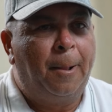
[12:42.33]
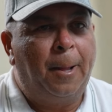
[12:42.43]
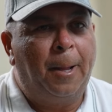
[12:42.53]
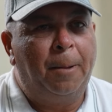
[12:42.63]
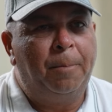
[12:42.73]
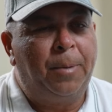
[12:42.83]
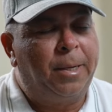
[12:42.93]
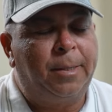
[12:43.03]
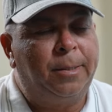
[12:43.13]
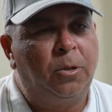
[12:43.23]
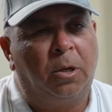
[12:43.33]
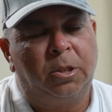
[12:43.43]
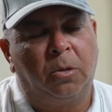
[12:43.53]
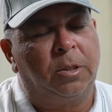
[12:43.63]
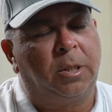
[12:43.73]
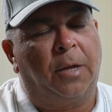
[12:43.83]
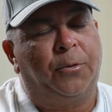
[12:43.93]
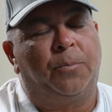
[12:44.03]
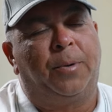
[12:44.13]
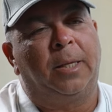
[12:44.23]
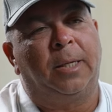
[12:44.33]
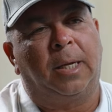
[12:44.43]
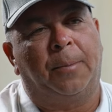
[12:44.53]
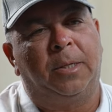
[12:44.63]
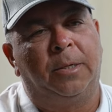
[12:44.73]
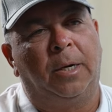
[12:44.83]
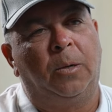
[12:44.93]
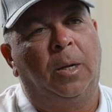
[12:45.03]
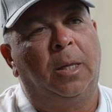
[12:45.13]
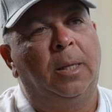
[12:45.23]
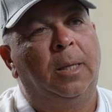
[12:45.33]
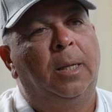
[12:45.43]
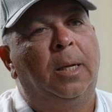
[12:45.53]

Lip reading: But to answer your question, I thought Brunty captained really well.